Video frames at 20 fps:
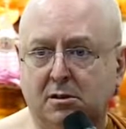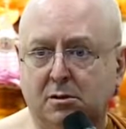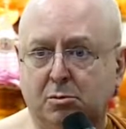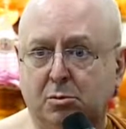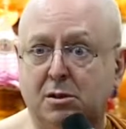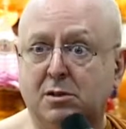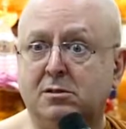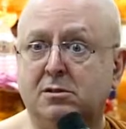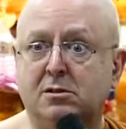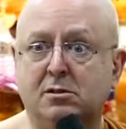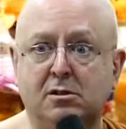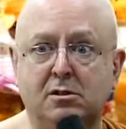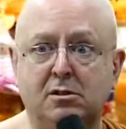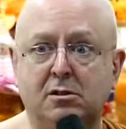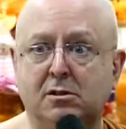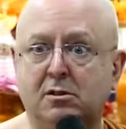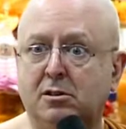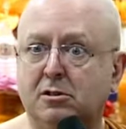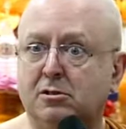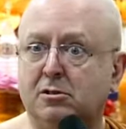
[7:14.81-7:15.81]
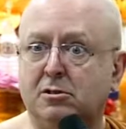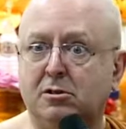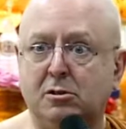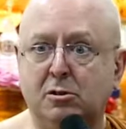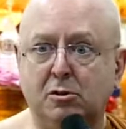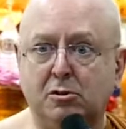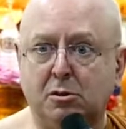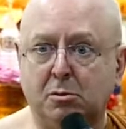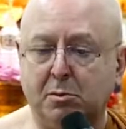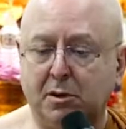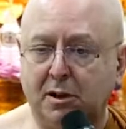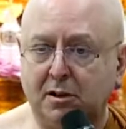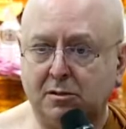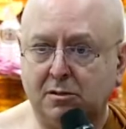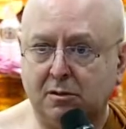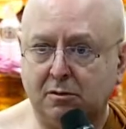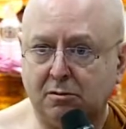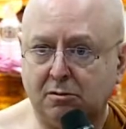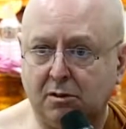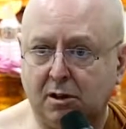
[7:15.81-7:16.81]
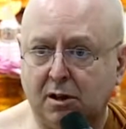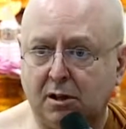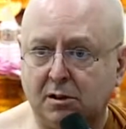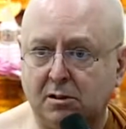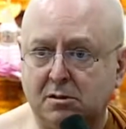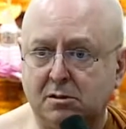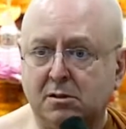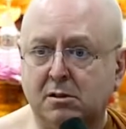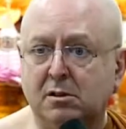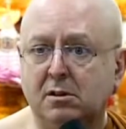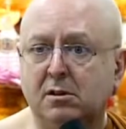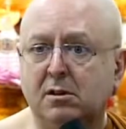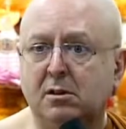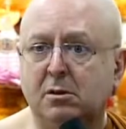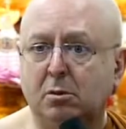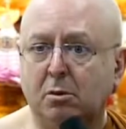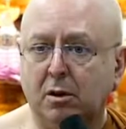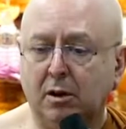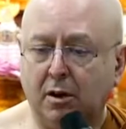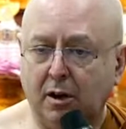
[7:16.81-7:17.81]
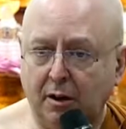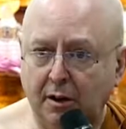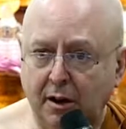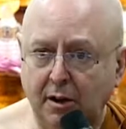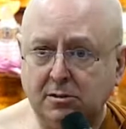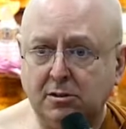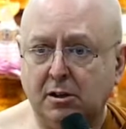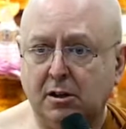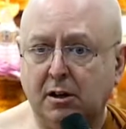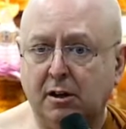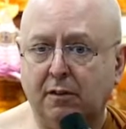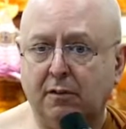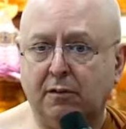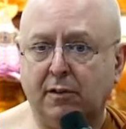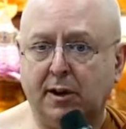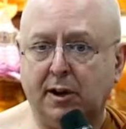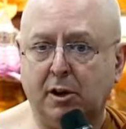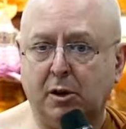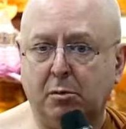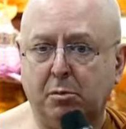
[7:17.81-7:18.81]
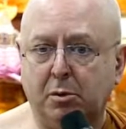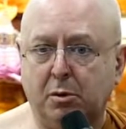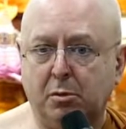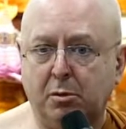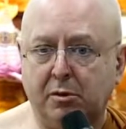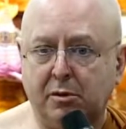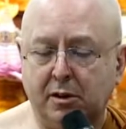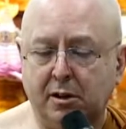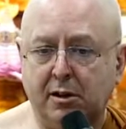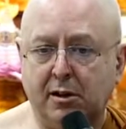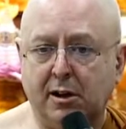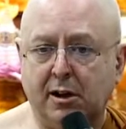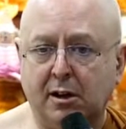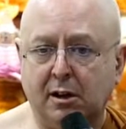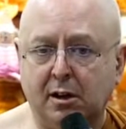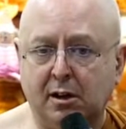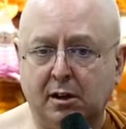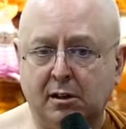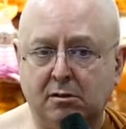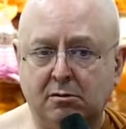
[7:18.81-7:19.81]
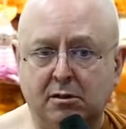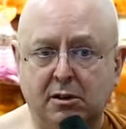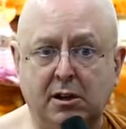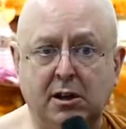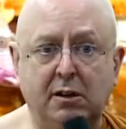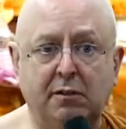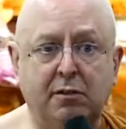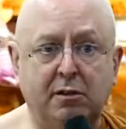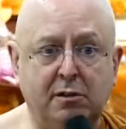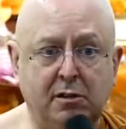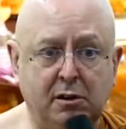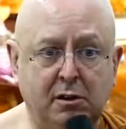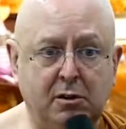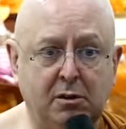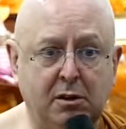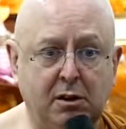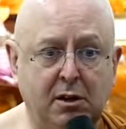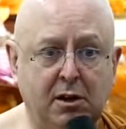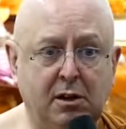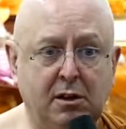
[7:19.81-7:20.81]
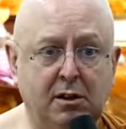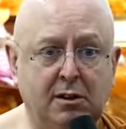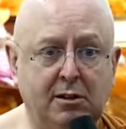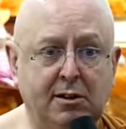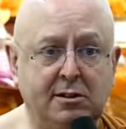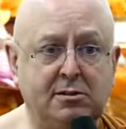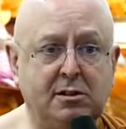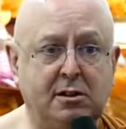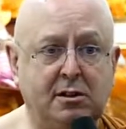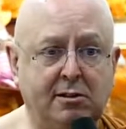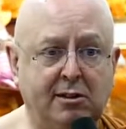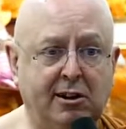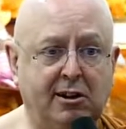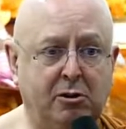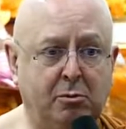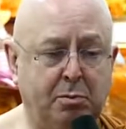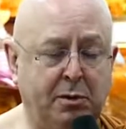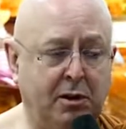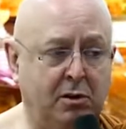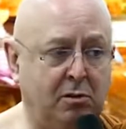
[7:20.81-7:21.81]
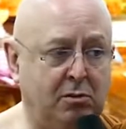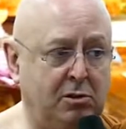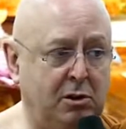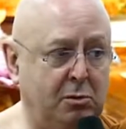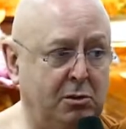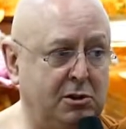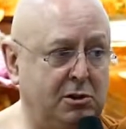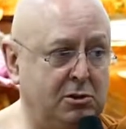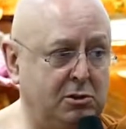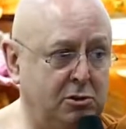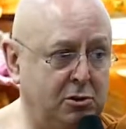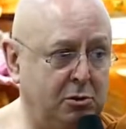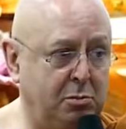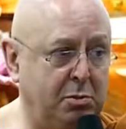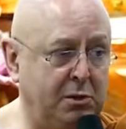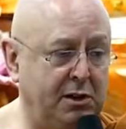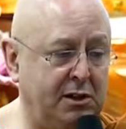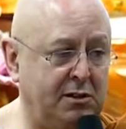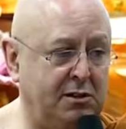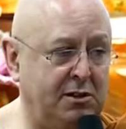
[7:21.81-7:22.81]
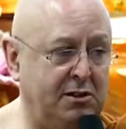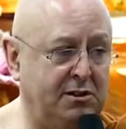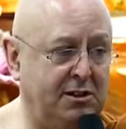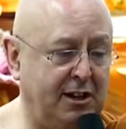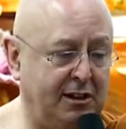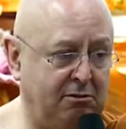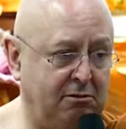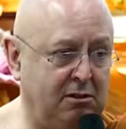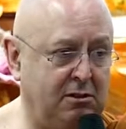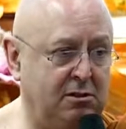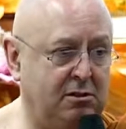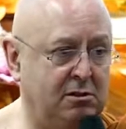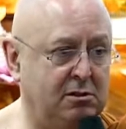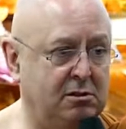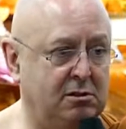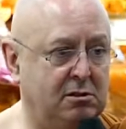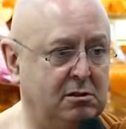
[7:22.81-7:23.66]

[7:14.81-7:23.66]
But still, there's huge amounts of drugs are easily available within that country, even though there's a death penalty which should be a deterrent.